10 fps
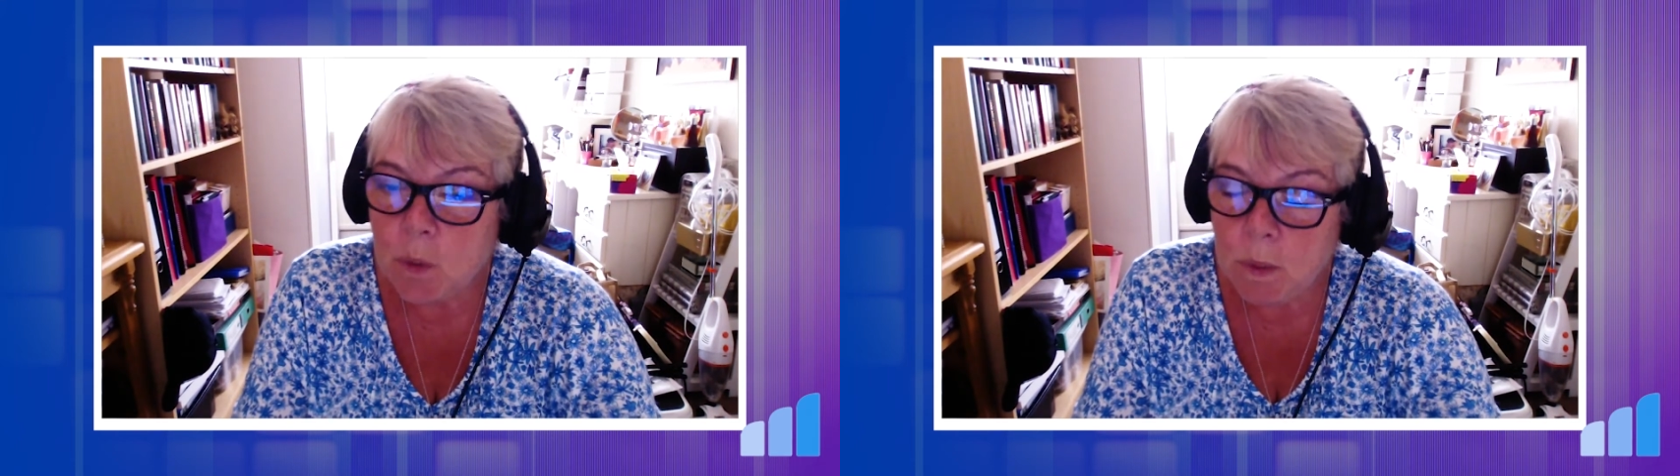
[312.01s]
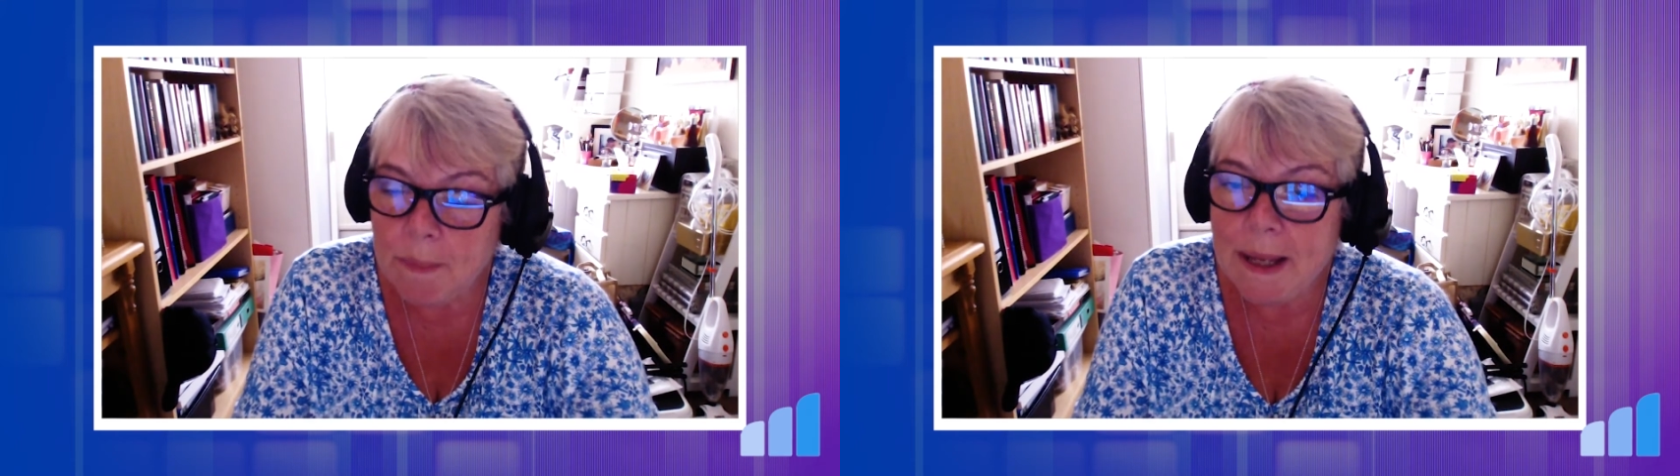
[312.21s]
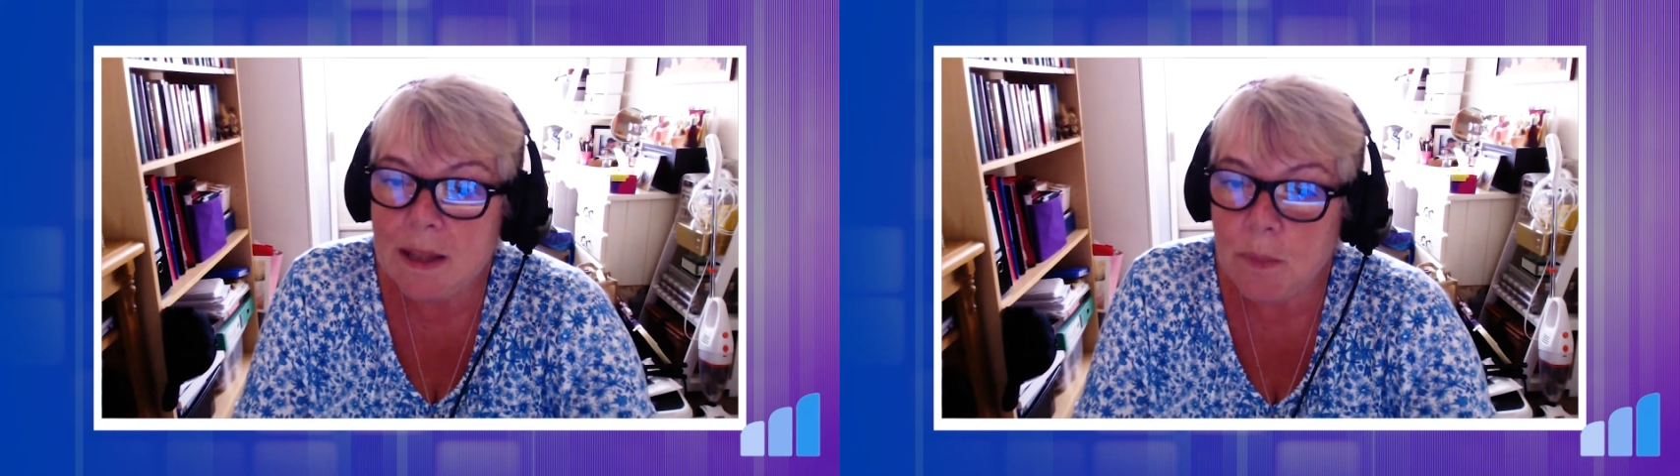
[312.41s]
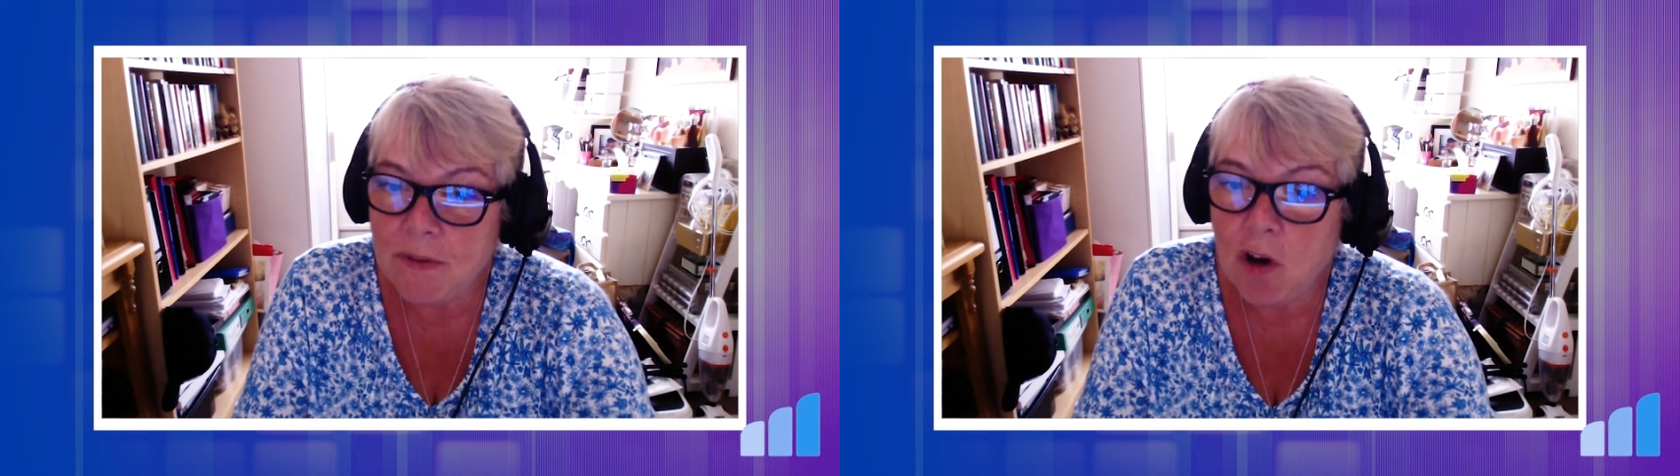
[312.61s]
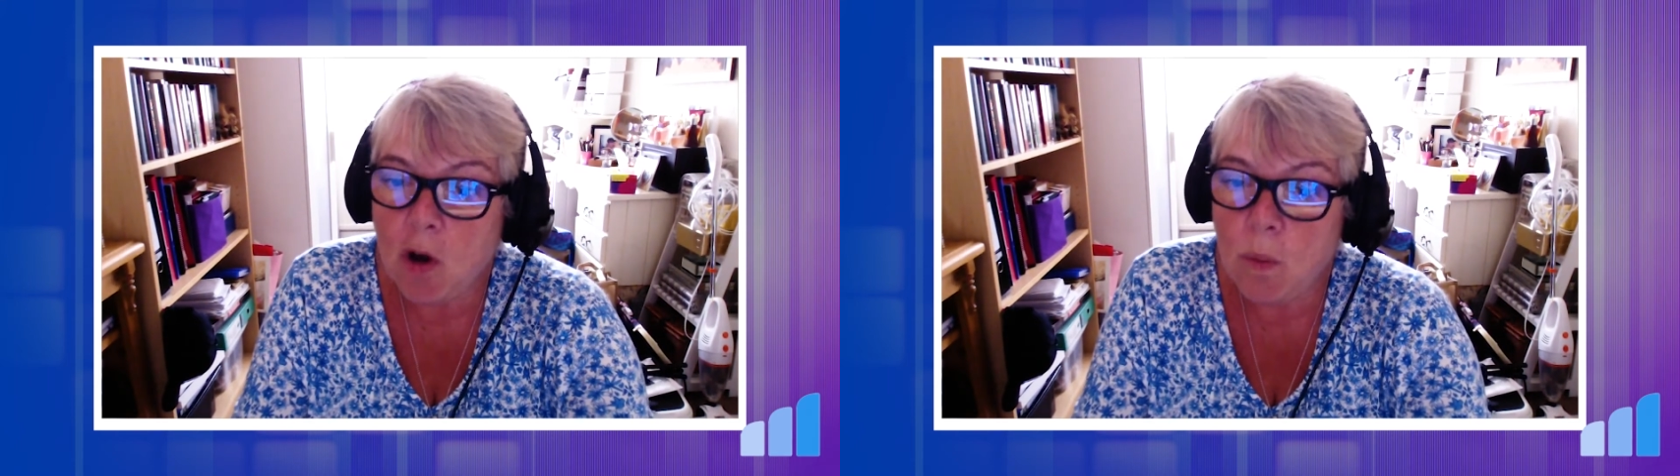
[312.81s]
will mean that
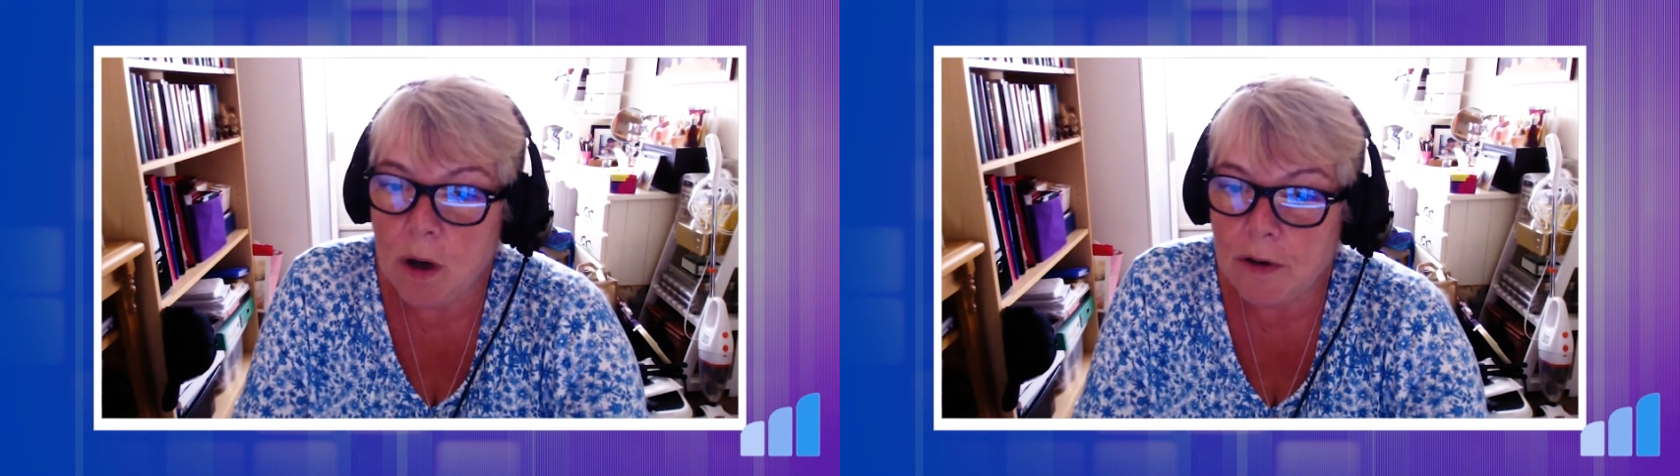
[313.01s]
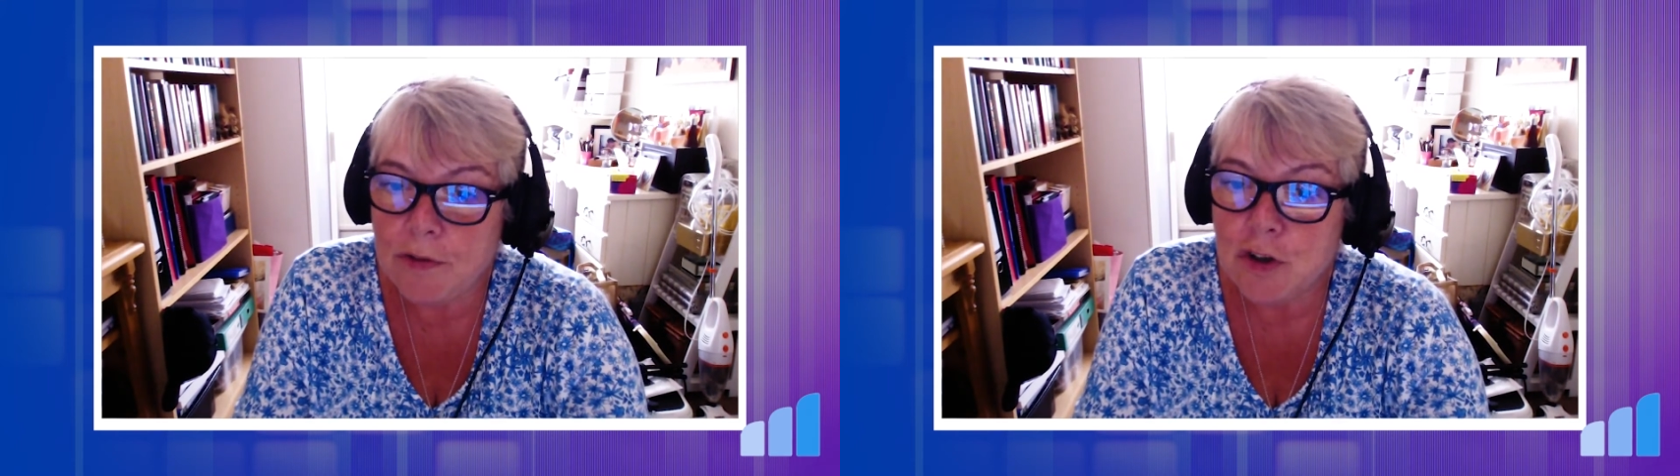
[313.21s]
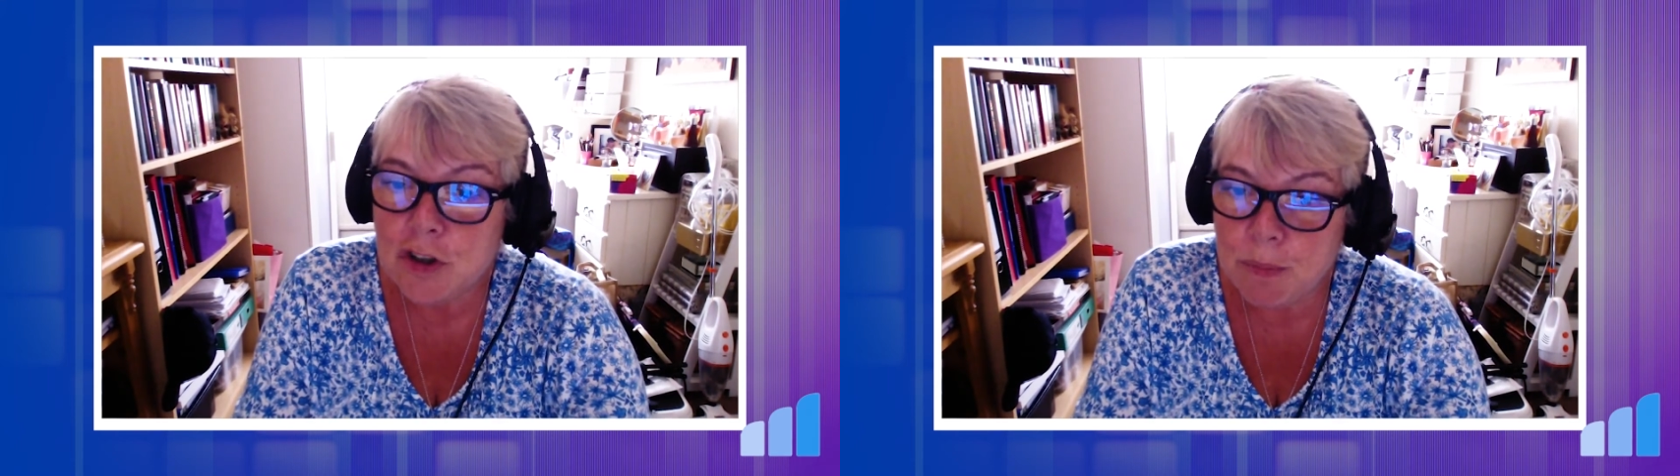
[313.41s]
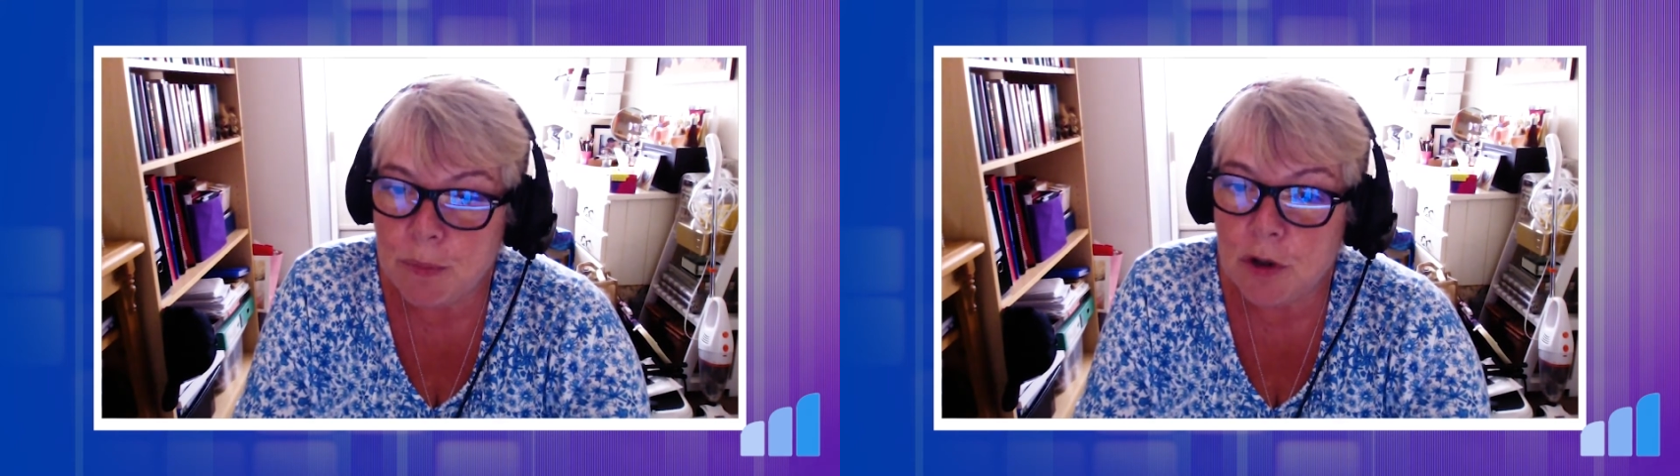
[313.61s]
we've got a workforce